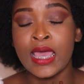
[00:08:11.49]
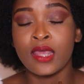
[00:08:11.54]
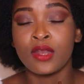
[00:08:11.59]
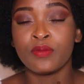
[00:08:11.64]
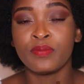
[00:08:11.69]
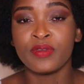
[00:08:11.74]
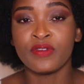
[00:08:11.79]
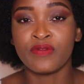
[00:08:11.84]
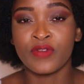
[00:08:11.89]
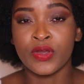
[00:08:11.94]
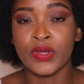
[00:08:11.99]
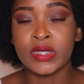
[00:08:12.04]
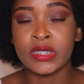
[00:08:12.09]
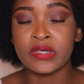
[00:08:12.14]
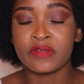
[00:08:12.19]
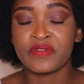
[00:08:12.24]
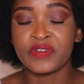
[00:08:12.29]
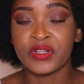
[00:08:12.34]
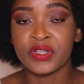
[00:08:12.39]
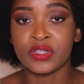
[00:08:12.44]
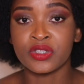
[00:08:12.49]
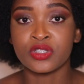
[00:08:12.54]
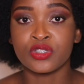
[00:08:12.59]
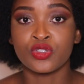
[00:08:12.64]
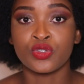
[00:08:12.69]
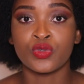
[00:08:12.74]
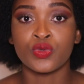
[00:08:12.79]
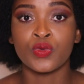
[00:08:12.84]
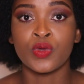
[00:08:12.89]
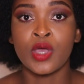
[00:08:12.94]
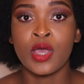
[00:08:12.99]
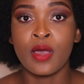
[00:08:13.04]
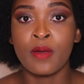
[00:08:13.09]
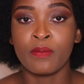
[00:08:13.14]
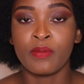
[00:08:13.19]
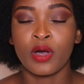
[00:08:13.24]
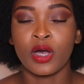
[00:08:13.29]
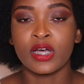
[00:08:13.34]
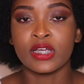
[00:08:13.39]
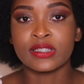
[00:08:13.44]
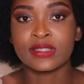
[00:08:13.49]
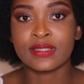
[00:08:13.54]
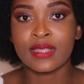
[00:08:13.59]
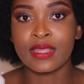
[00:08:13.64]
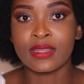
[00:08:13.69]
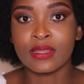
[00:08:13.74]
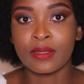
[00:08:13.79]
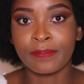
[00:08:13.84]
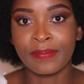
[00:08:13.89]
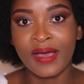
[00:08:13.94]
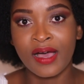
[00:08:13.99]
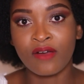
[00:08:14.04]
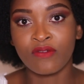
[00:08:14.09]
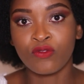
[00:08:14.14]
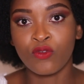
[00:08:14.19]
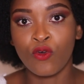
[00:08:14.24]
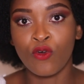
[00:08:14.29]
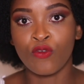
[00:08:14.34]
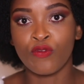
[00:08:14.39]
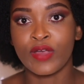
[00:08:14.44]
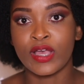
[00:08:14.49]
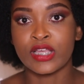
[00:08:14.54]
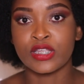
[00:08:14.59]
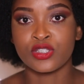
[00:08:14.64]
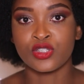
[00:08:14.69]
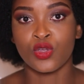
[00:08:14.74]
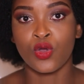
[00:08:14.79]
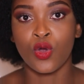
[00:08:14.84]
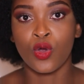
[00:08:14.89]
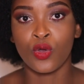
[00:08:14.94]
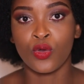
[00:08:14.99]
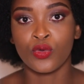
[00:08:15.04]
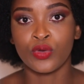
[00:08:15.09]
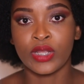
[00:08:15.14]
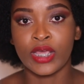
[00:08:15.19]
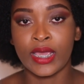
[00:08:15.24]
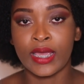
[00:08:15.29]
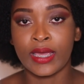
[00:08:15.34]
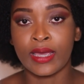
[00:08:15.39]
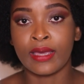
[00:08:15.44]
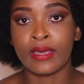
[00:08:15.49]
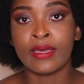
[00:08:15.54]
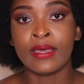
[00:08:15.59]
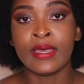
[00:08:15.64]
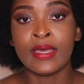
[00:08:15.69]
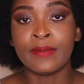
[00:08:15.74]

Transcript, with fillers: it'd be very difficult to pass the puff off as your own hair